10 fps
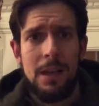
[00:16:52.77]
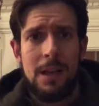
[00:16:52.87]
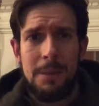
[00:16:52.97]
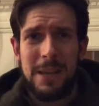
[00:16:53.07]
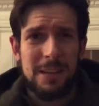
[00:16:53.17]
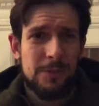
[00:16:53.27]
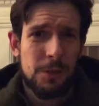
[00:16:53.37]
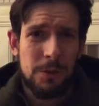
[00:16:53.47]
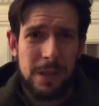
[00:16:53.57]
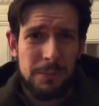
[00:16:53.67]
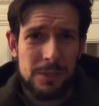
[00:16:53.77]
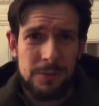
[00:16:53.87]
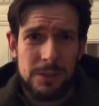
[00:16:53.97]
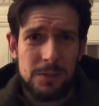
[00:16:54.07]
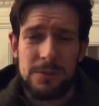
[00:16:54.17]
I'm not even doing that much
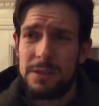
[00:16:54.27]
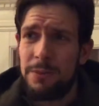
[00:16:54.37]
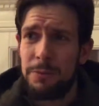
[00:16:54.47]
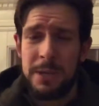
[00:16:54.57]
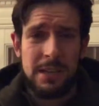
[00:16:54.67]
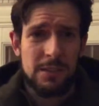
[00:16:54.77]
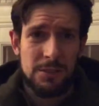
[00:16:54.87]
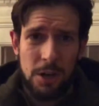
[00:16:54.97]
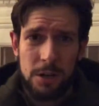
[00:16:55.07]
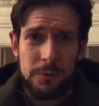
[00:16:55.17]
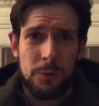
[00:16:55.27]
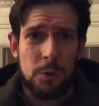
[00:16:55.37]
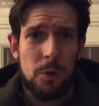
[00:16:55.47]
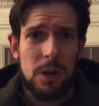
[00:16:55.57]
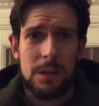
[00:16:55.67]
physical stuff. I'm taking the dog for a
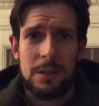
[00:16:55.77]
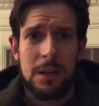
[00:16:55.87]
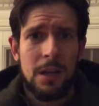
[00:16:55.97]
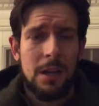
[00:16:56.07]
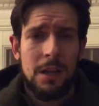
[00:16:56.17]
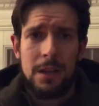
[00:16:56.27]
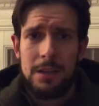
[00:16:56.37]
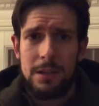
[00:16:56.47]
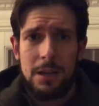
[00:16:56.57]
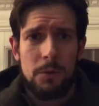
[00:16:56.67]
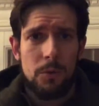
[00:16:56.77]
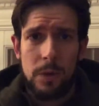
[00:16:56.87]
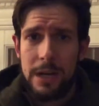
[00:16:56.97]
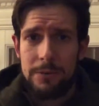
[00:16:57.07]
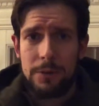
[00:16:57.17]
walk,
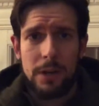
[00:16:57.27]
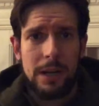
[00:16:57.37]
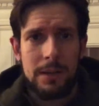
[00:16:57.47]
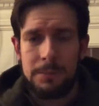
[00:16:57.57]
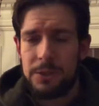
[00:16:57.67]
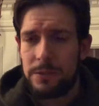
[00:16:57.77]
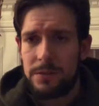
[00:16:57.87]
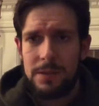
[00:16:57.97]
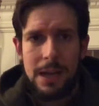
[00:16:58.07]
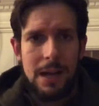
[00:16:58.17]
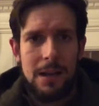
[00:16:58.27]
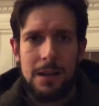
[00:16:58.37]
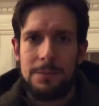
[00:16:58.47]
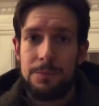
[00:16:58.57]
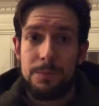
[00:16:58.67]
whatever. And I
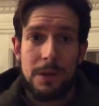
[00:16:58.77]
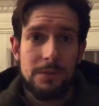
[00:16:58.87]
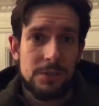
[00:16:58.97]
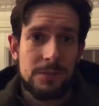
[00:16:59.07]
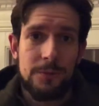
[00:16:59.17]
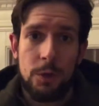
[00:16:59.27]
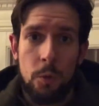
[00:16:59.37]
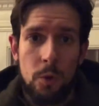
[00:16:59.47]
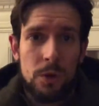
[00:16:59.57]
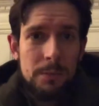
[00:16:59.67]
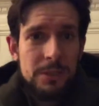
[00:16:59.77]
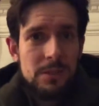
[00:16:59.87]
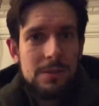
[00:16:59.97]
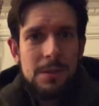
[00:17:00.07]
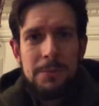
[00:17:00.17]
just feel warm. It's just
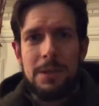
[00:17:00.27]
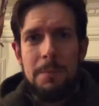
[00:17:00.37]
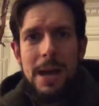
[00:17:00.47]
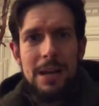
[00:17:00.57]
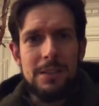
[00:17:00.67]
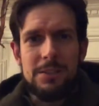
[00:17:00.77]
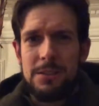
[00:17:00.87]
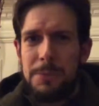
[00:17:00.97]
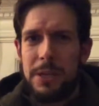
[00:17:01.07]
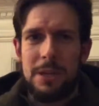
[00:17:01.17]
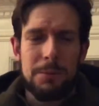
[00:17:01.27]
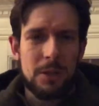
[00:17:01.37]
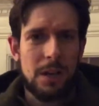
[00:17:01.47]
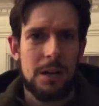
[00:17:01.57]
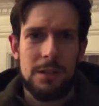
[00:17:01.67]
something about it, just being able to
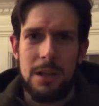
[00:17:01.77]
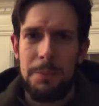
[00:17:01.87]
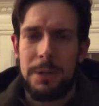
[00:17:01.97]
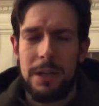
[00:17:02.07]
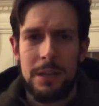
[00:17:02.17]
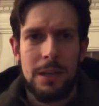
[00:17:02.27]
cuddle up in it.